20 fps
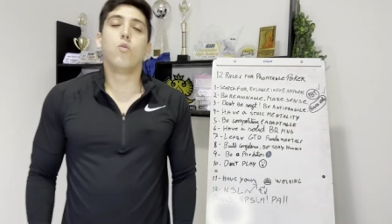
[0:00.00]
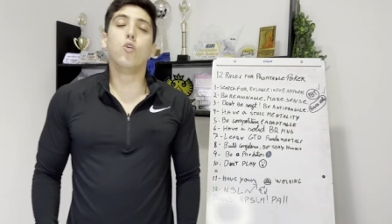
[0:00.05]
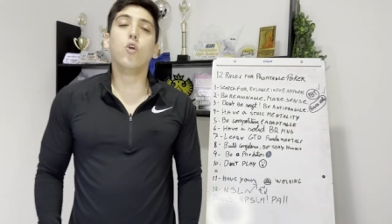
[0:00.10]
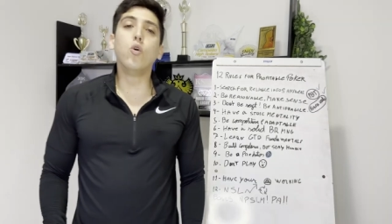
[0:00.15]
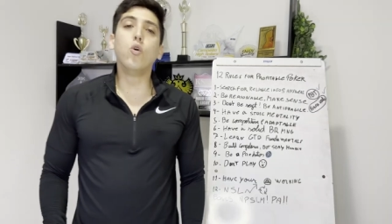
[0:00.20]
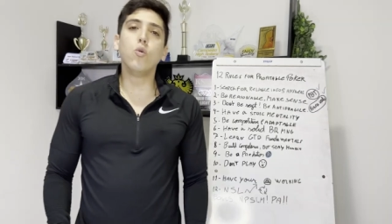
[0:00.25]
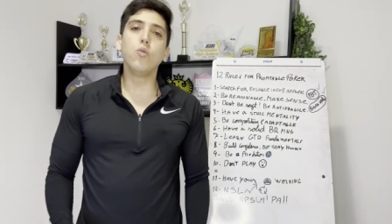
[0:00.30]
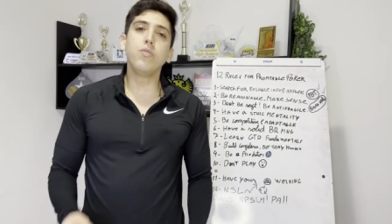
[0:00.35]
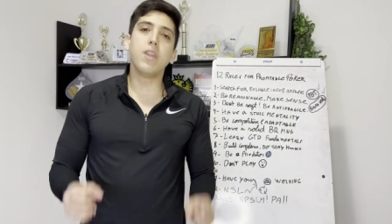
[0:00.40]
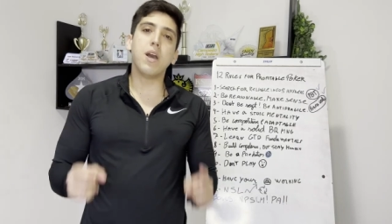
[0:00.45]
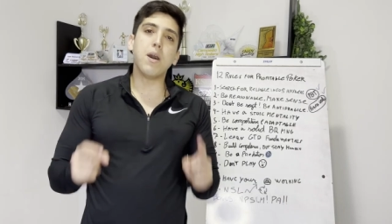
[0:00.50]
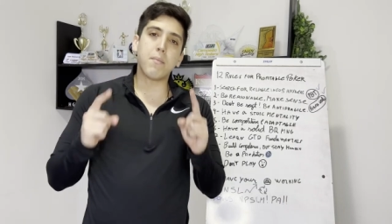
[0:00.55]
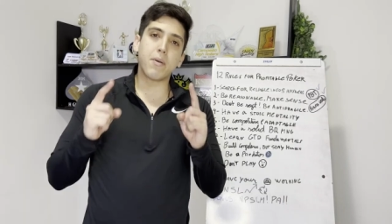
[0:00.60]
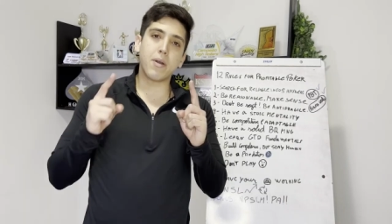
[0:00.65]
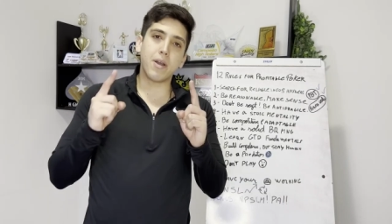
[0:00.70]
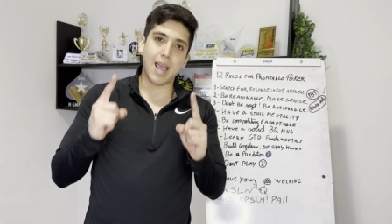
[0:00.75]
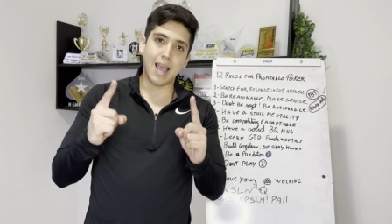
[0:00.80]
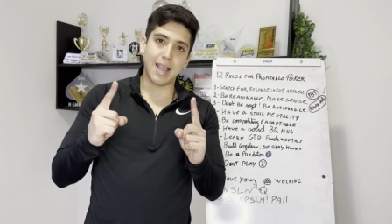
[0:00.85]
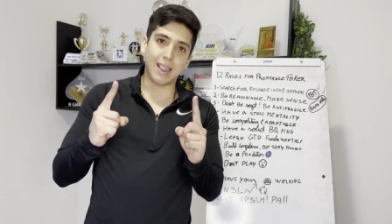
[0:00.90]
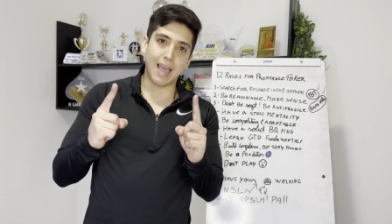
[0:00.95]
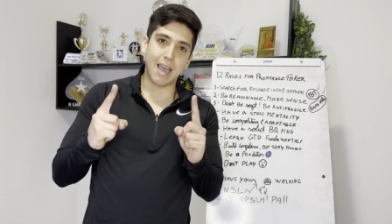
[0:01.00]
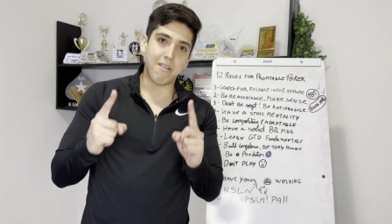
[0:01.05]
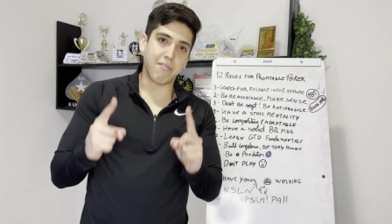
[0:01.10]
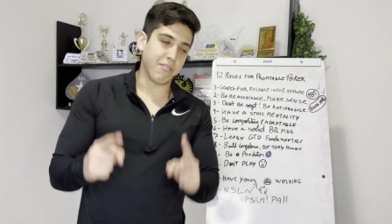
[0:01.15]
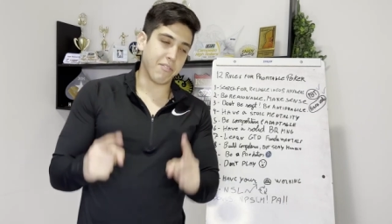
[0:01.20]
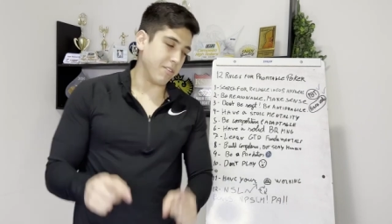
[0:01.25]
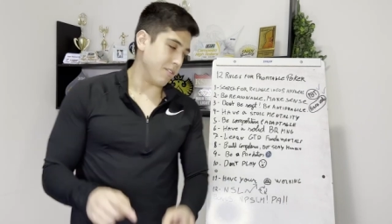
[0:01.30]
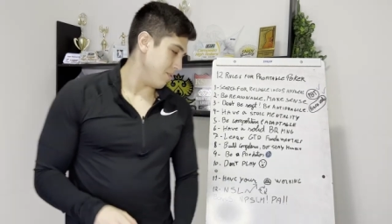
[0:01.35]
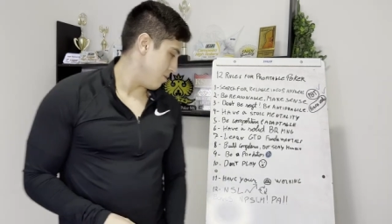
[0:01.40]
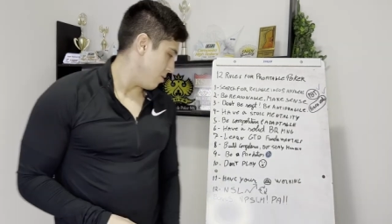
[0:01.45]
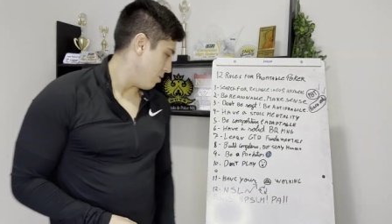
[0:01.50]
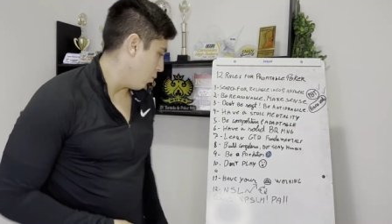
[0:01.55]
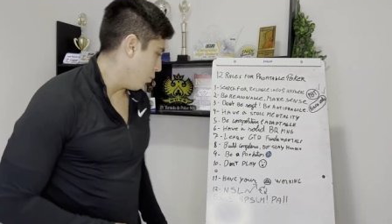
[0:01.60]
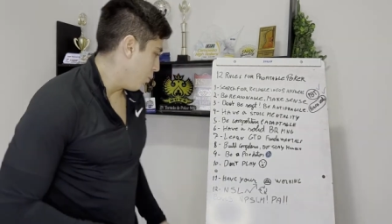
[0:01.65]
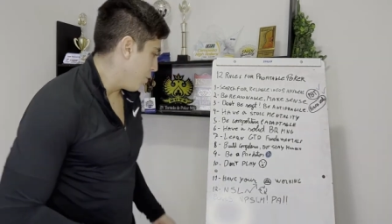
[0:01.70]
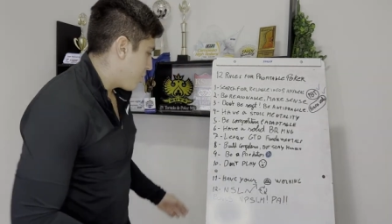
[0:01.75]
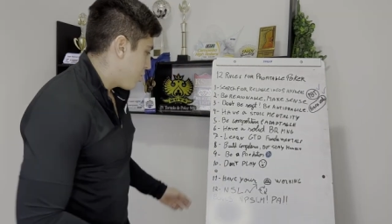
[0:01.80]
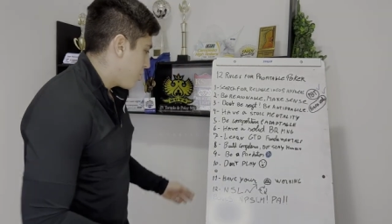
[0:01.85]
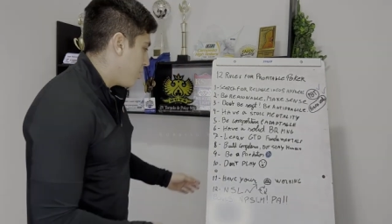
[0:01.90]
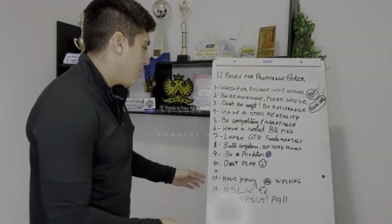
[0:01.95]
Rule number 11,
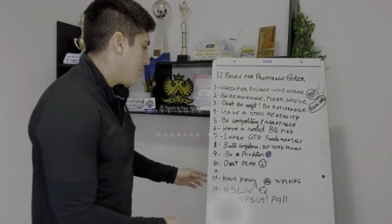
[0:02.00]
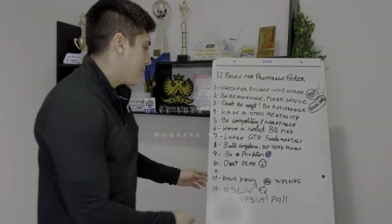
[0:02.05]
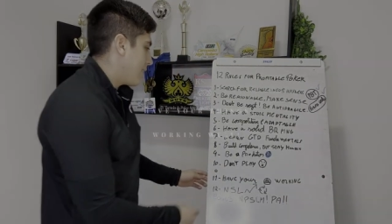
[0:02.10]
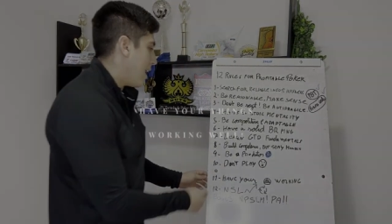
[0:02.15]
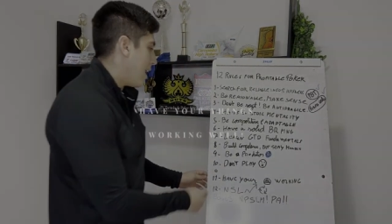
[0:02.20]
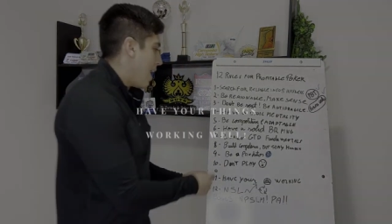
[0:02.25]
which is